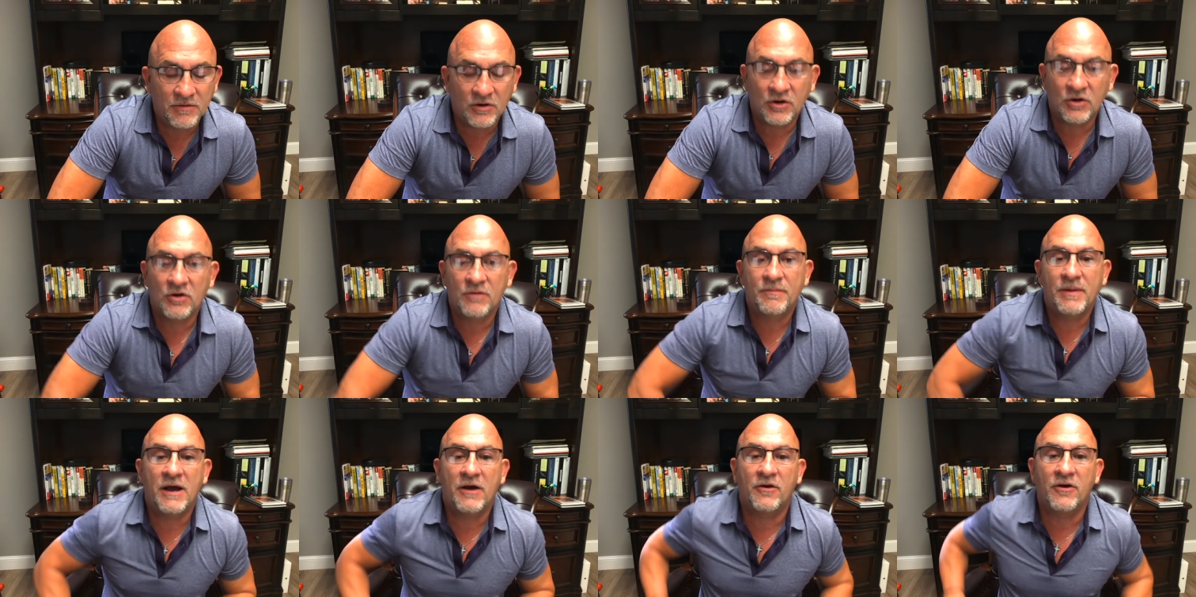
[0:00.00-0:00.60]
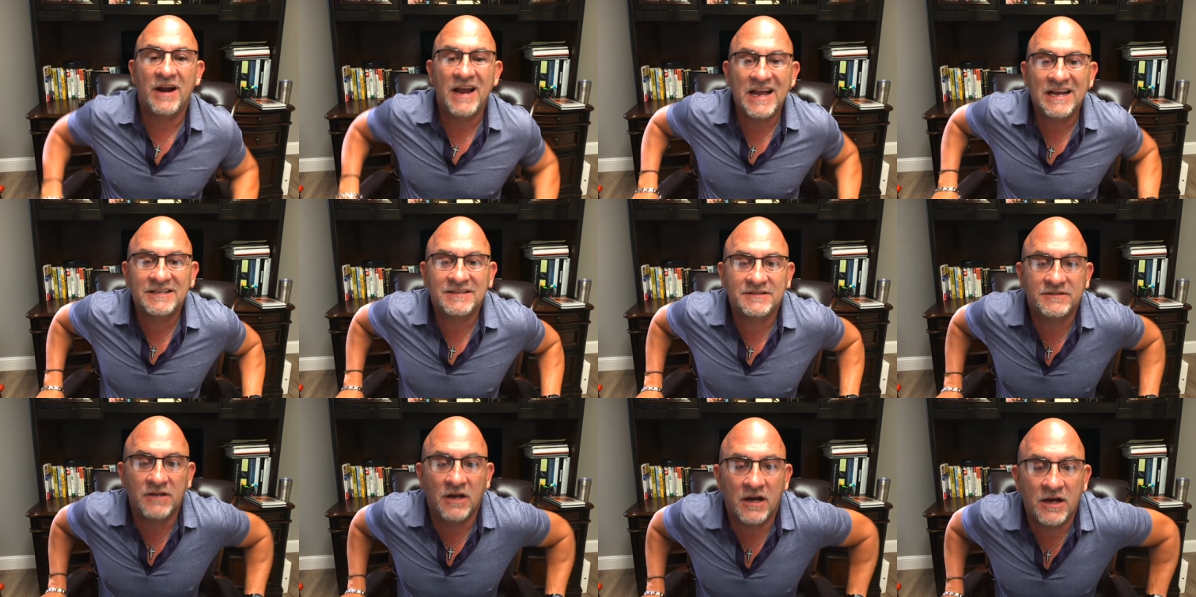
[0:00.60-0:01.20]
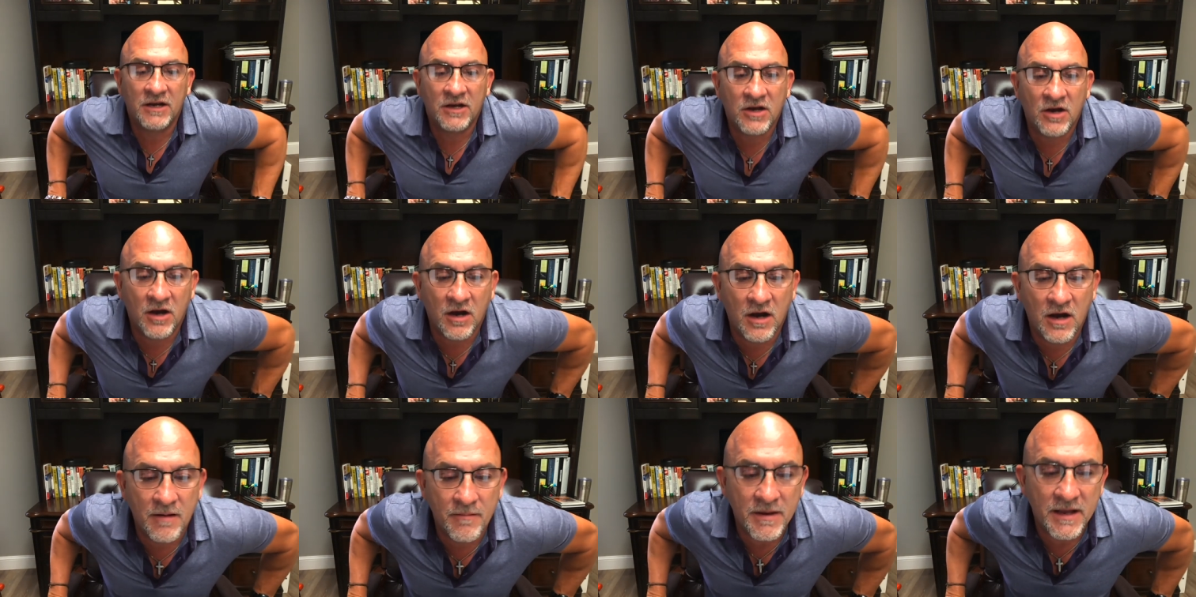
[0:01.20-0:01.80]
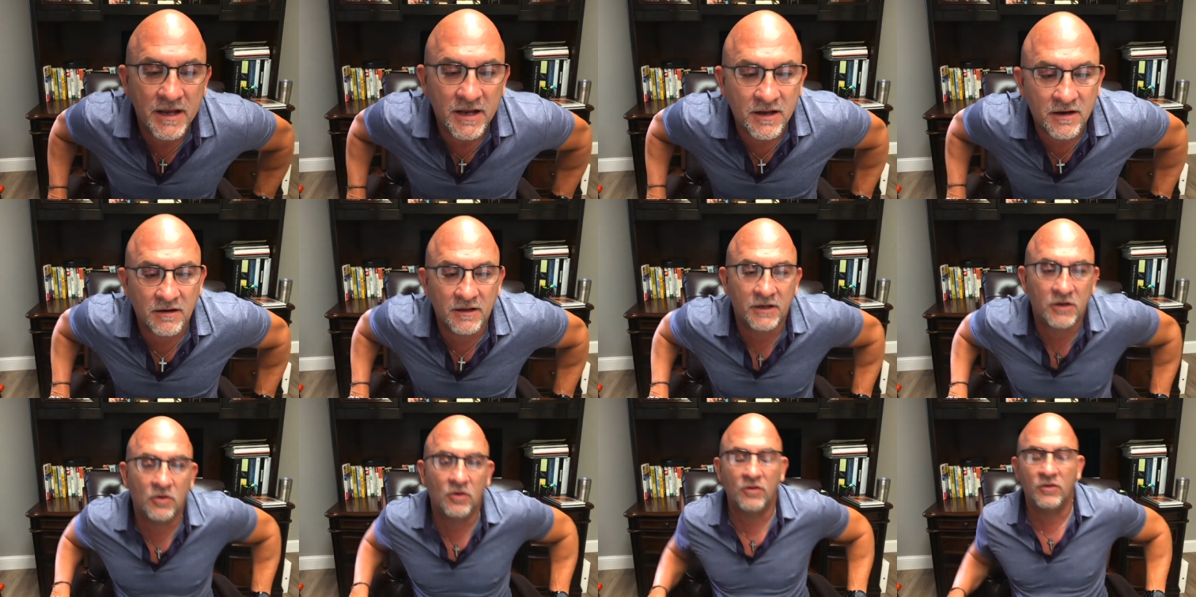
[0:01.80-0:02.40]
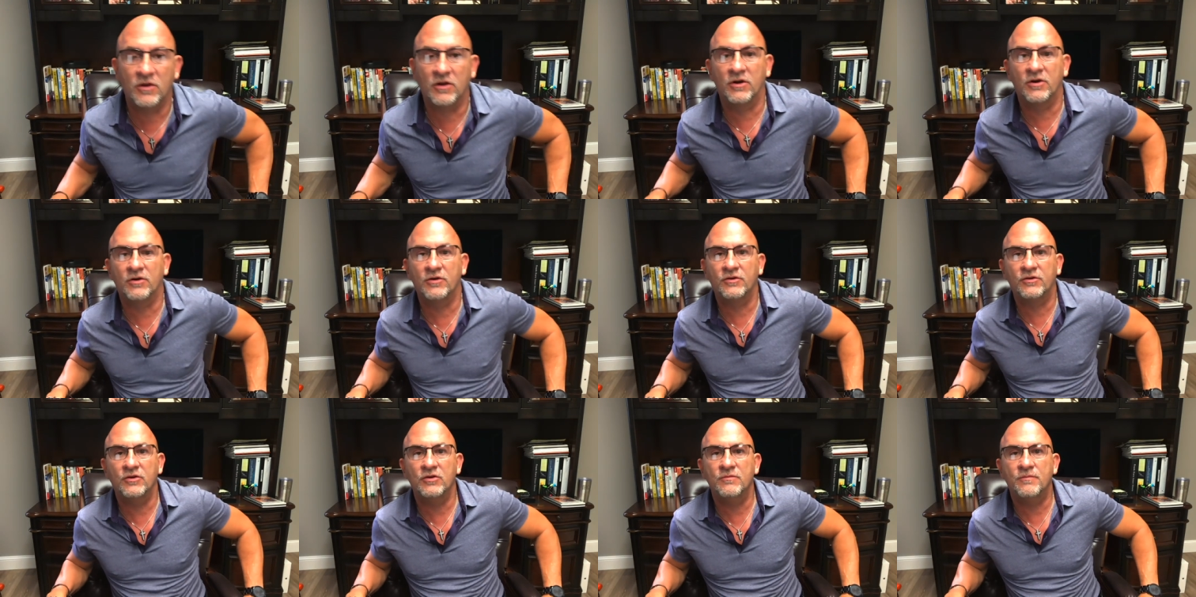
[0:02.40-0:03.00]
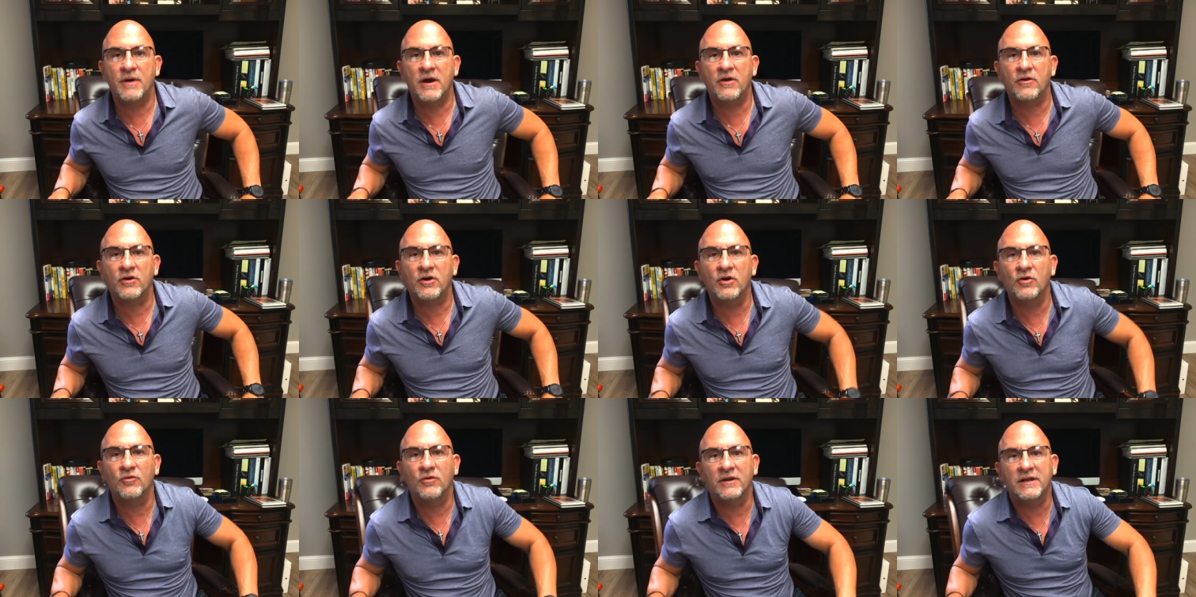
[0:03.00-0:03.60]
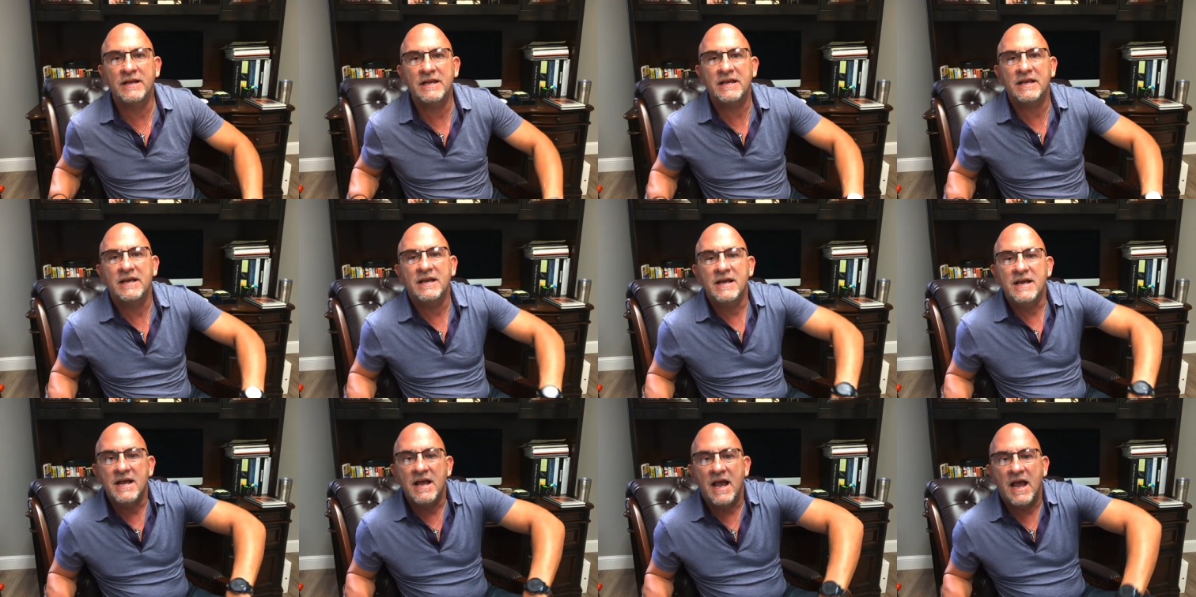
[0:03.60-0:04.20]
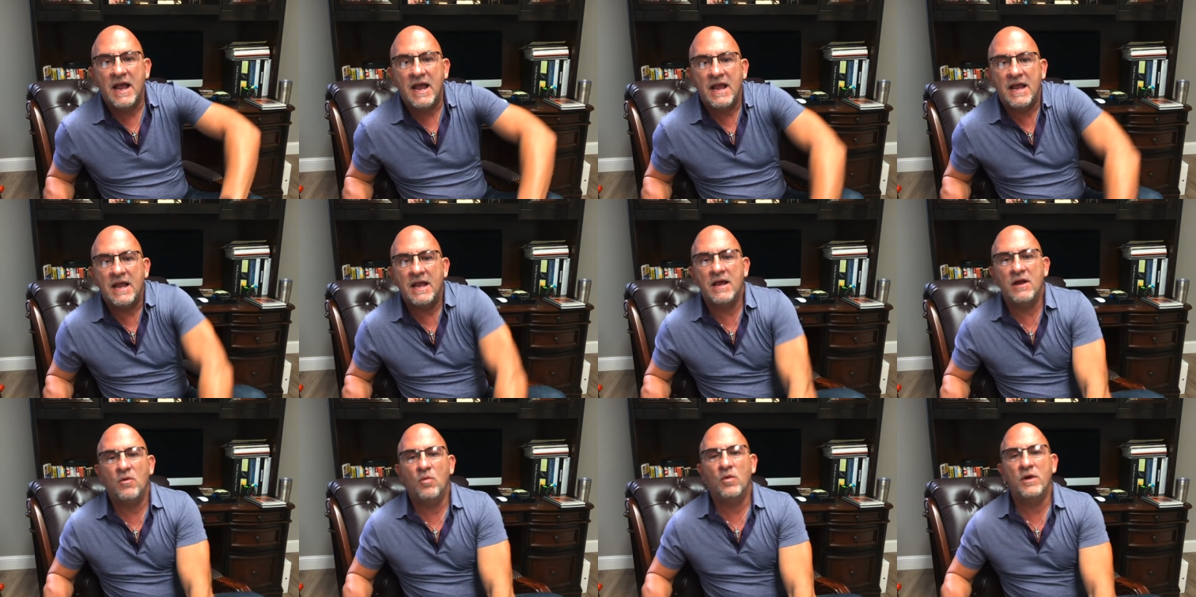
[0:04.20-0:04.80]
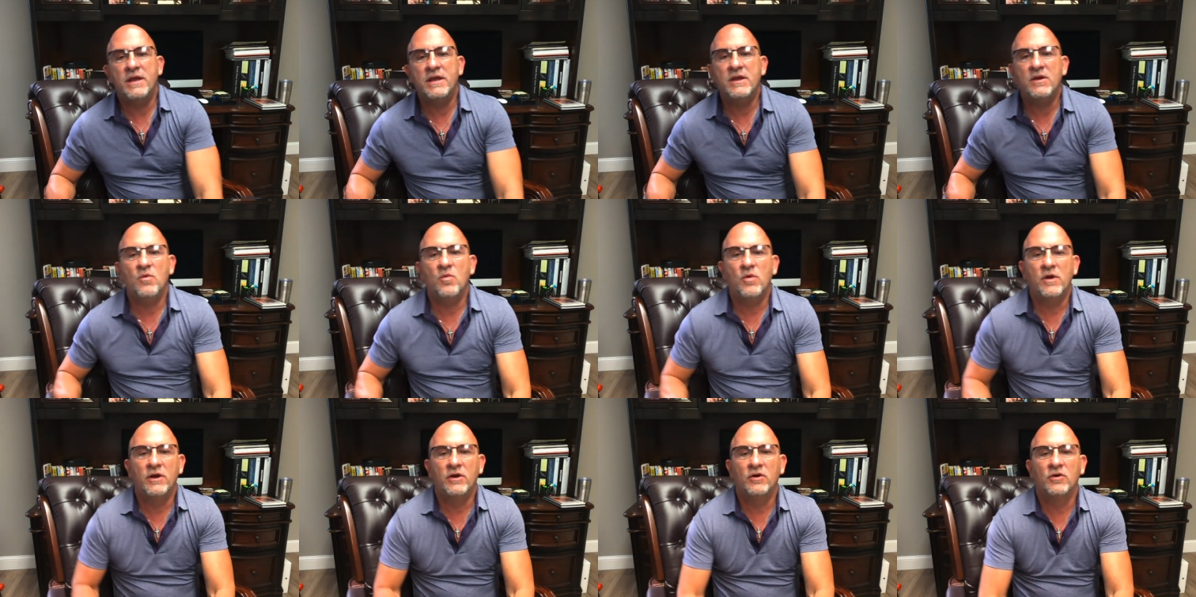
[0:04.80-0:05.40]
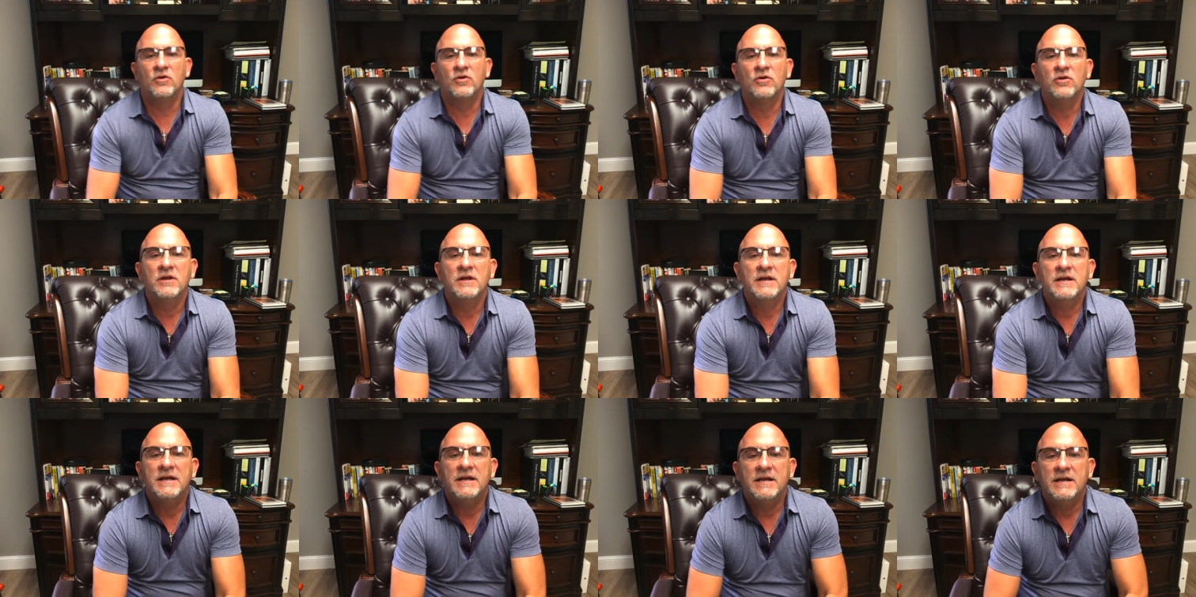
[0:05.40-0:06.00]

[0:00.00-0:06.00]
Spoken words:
or go to powderx.com and click on the Learn to Powder Coat link, and we will